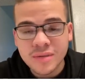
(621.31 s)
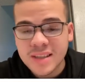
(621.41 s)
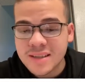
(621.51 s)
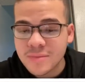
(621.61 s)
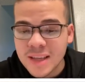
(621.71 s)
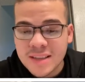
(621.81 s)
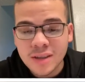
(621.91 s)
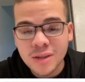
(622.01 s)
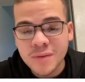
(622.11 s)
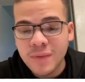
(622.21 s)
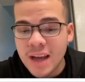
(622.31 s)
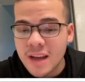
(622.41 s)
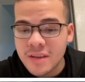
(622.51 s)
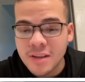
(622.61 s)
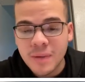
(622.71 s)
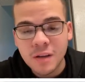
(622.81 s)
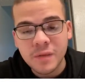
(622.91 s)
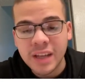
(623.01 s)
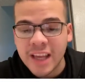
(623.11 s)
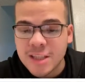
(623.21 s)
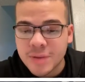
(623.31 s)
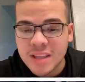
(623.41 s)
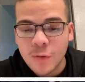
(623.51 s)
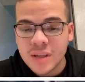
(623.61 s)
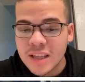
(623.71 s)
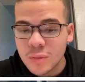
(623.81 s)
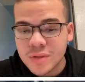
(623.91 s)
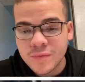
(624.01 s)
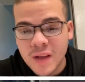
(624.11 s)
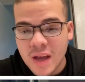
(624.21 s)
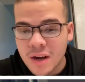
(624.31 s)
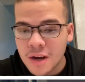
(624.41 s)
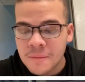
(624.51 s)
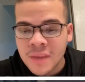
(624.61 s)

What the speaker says: This is amazing. It looks fire. The amount of enhancements that we did was fire.